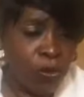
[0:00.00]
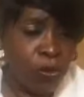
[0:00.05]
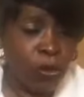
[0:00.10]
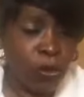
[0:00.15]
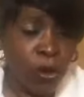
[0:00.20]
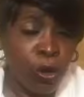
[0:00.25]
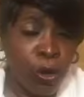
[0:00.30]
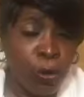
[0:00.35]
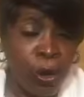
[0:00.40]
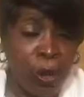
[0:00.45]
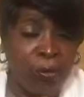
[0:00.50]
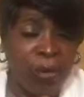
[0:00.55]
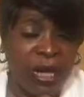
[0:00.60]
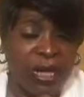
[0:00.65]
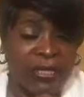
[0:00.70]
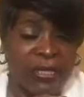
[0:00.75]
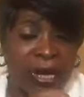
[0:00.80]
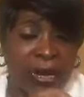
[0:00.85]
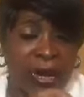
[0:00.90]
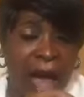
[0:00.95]
Glory
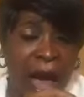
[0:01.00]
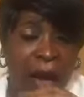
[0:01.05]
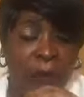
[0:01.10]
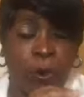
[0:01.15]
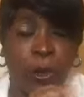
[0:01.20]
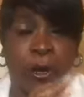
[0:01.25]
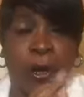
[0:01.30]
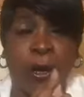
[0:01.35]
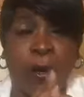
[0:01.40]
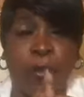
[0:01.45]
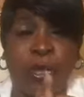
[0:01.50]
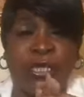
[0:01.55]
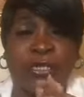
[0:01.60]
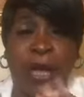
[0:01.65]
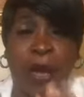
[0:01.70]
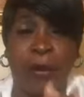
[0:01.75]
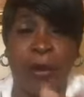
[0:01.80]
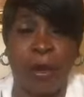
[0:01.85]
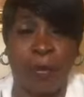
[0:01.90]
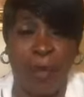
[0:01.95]
be to God. We're going to be
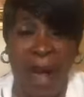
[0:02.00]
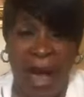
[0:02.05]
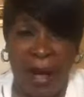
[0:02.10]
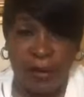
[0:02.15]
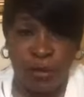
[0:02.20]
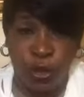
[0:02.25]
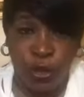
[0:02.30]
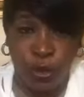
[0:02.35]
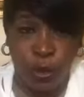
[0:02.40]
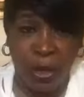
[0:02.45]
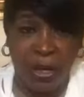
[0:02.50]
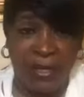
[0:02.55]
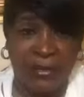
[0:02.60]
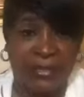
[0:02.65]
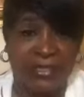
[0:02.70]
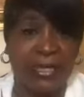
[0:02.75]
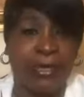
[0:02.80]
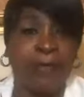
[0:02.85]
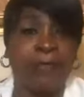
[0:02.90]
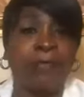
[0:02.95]
talking about
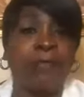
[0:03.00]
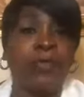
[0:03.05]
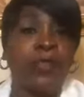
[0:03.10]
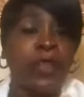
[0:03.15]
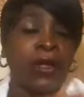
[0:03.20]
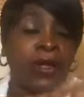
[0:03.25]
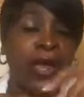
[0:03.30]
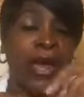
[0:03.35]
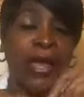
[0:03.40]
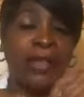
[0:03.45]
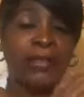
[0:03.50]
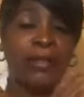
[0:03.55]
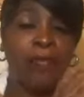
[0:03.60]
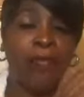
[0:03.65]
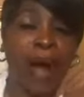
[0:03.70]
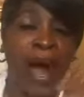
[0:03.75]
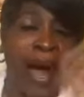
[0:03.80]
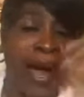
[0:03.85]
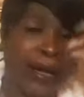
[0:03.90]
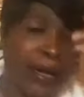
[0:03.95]
unity in the
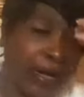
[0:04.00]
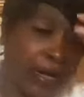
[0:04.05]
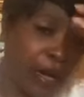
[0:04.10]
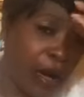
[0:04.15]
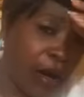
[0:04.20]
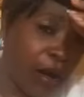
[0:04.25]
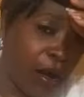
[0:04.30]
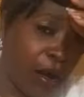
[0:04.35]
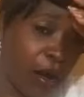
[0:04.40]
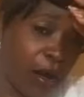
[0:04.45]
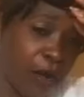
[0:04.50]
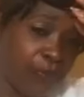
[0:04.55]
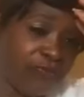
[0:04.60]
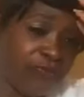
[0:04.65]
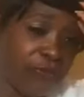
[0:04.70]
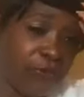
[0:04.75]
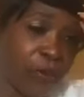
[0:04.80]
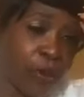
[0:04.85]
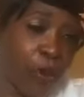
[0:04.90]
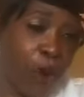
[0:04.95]
body
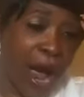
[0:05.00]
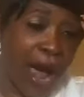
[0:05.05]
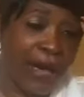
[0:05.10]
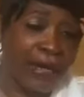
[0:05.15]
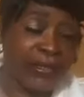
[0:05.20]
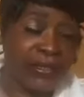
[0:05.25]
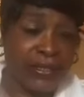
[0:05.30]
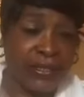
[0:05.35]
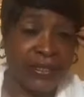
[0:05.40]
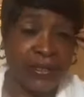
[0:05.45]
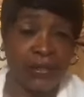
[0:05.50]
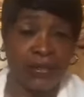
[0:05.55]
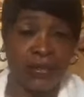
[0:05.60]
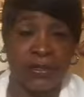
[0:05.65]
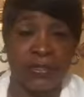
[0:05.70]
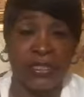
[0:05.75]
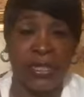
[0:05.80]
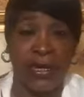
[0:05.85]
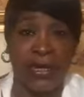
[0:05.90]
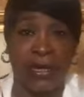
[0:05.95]
of Christ
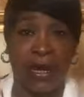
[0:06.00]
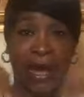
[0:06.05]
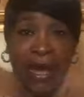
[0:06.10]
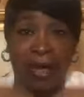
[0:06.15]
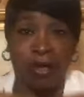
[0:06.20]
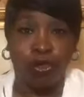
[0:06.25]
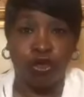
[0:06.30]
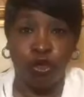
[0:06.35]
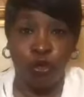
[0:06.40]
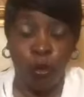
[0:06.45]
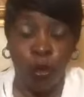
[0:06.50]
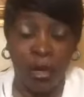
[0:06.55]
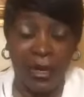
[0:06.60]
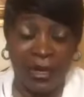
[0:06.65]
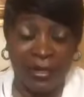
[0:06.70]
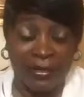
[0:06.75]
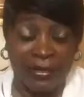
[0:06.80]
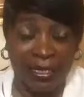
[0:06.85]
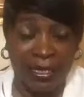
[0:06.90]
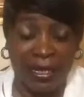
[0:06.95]
today.
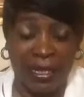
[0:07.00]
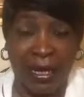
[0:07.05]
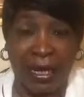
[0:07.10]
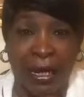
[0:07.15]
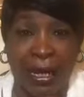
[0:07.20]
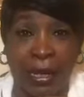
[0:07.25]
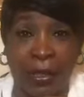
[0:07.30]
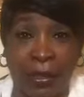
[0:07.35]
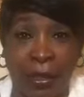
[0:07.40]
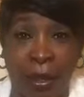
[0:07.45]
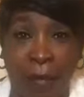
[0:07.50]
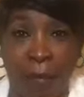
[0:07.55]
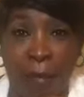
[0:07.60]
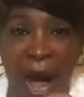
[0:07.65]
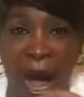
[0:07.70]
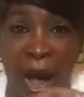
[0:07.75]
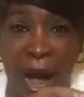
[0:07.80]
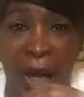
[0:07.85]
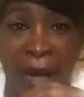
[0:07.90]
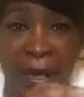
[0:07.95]
Unity in the
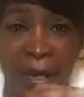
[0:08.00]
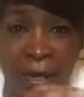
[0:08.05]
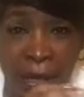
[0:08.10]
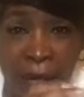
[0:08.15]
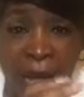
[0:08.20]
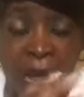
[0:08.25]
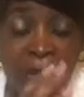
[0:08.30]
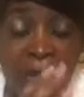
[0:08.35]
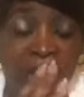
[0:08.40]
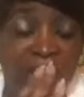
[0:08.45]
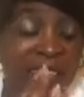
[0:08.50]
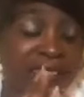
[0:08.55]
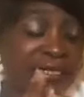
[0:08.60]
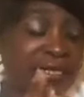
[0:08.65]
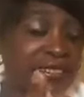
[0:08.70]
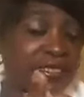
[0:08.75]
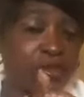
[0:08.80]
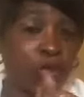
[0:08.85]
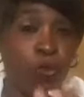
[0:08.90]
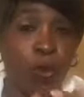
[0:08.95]
body. This
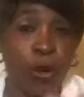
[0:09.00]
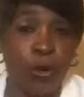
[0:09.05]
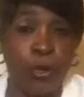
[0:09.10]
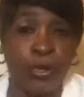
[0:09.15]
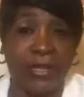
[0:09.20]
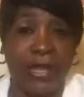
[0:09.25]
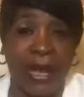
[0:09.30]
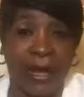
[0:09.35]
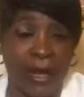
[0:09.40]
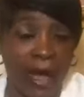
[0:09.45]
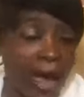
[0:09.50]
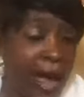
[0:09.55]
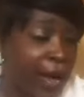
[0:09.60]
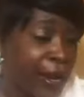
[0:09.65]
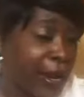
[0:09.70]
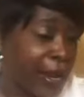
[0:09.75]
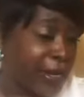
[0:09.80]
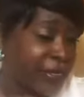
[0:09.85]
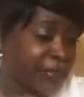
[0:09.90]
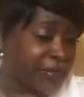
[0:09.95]
is the word that
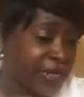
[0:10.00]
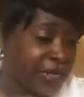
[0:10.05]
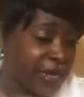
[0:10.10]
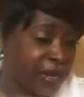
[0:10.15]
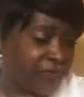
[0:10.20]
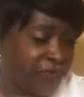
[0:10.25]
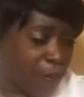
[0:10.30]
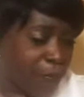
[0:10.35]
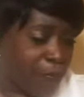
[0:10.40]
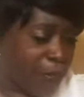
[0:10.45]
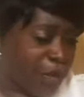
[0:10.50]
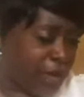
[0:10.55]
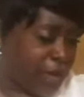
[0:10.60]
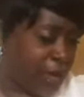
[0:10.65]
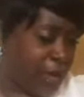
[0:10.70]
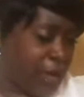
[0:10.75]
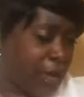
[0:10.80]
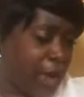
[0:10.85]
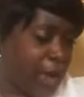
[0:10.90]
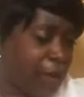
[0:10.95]
God has given
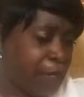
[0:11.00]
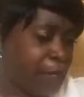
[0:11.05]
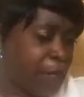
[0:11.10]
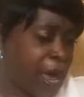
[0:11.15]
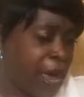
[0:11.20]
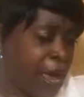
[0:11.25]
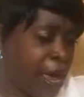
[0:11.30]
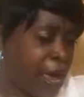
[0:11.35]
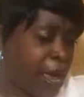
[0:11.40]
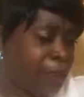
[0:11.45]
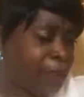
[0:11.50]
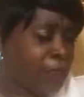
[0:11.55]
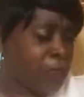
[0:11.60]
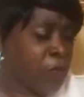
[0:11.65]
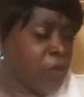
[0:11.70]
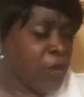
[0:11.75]
me. Amen.